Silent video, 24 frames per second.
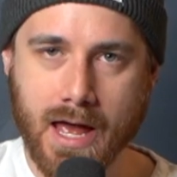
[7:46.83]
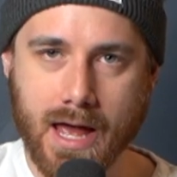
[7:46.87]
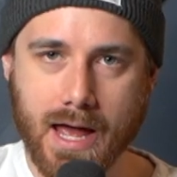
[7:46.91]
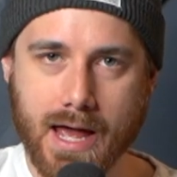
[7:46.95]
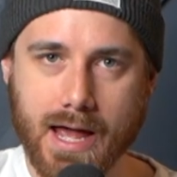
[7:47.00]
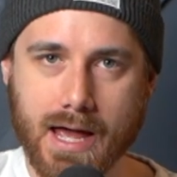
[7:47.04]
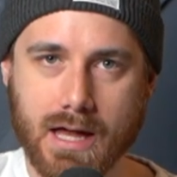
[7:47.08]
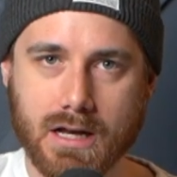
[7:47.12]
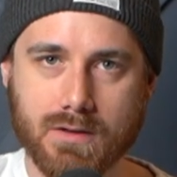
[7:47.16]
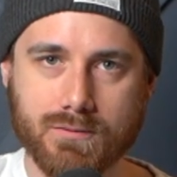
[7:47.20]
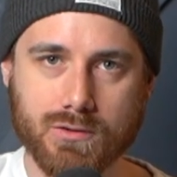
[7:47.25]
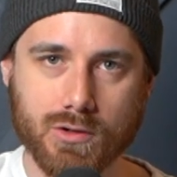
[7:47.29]

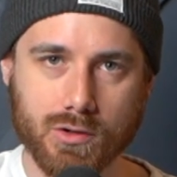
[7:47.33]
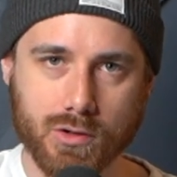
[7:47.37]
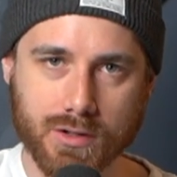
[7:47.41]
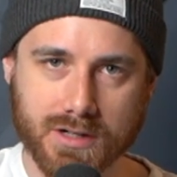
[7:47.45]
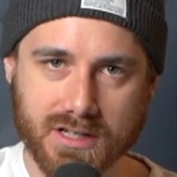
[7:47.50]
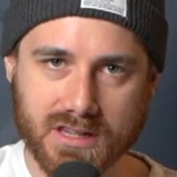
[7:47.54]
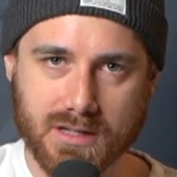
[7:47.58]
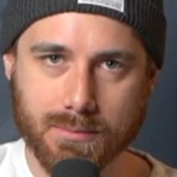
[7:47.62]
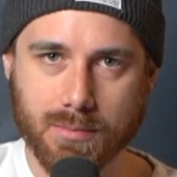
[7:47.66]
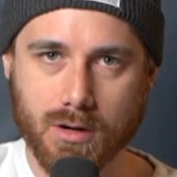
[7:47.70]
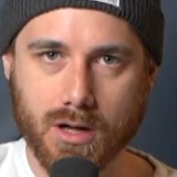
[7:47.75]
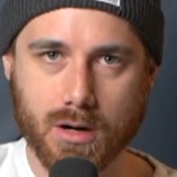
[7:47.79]
And if you look
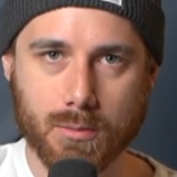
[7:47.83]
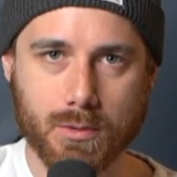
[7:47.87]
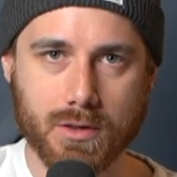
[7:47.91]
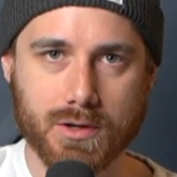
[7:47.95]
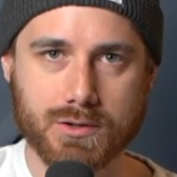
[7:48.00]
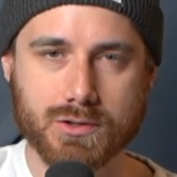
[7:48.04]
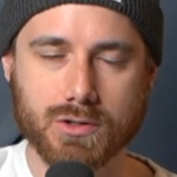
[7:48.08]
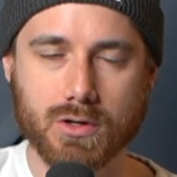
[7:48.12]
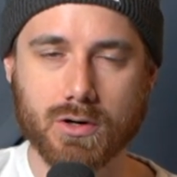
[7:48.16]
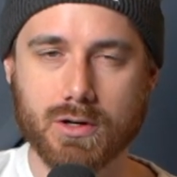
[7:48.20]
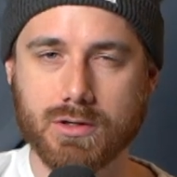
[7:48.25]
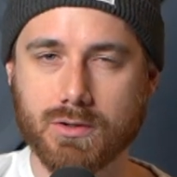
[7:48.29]
at the bottom of the
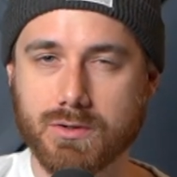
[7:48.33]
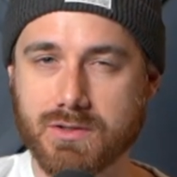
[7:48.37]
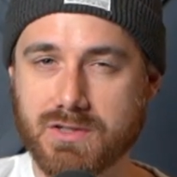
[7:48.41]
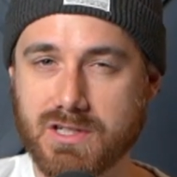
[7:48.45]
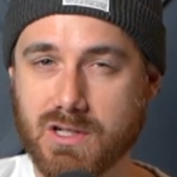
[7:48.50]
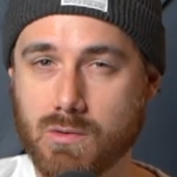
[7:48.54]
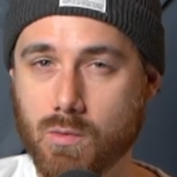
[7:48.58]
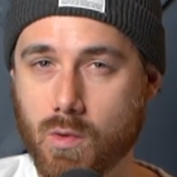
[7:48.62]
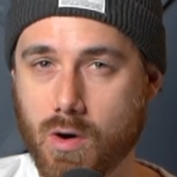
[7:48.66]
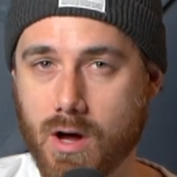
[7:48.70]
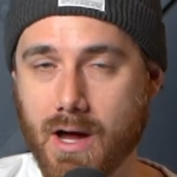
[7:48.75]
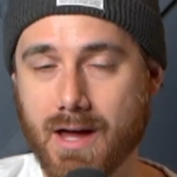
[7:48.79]
chart, you'll
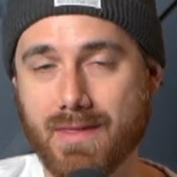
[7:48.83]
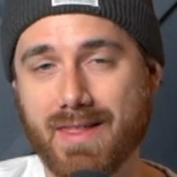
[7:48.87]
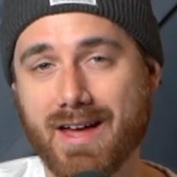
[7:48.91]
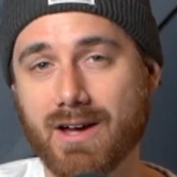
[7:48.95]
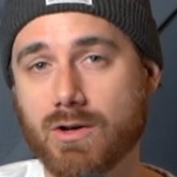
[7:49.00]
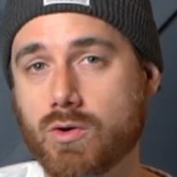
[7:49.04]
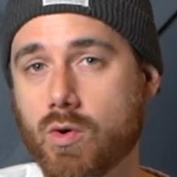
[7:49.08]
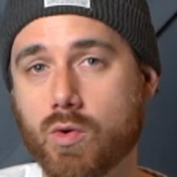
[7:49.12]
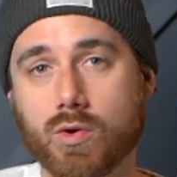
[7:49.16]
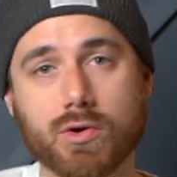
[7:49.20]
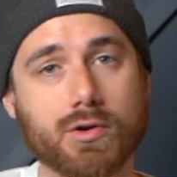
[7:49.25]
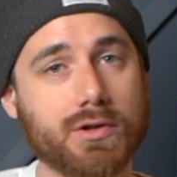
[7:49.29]
see why. That
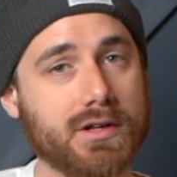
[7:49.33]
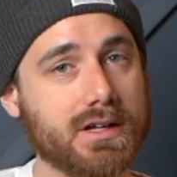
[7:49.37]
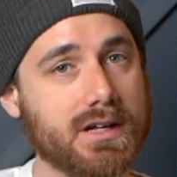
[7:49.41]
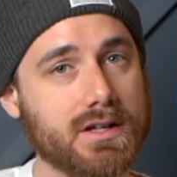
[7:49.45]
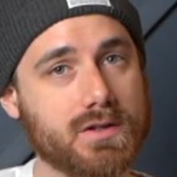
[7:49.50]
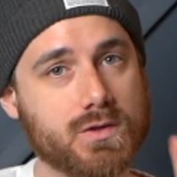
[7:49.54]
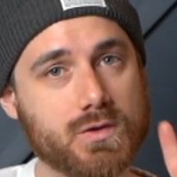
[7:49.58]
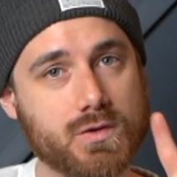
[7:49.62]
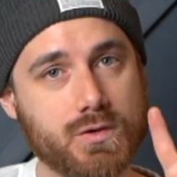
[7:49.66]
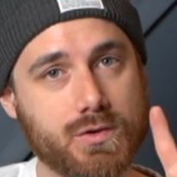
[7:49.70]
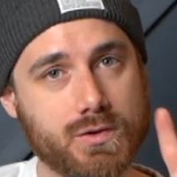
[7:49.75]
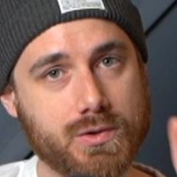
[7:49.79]
chord only
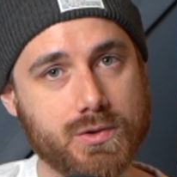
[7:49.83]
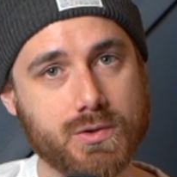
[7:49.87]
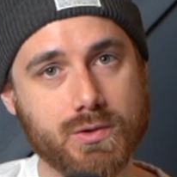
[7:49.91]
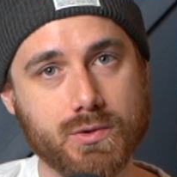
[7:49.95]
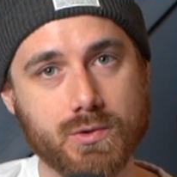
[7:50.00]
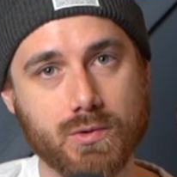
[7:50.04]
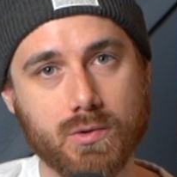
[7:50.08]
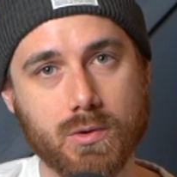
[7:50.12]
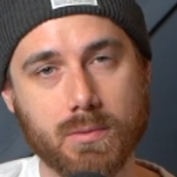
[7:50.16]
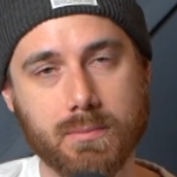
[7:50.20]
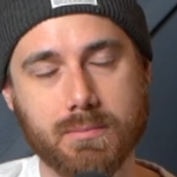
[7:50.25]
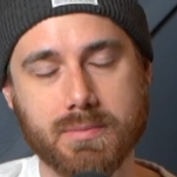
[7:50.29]
gets
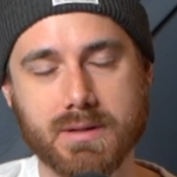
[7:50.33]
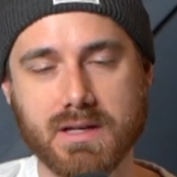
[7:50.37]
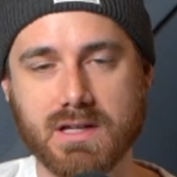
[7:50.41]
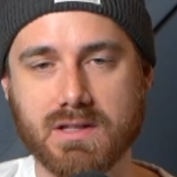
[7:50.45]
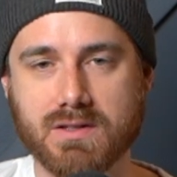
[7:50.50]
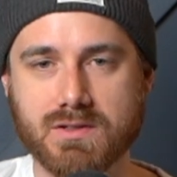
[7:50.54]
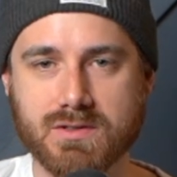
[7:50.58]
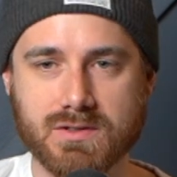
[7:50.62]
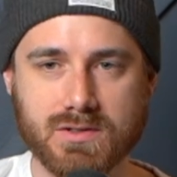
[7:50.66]
2 beats.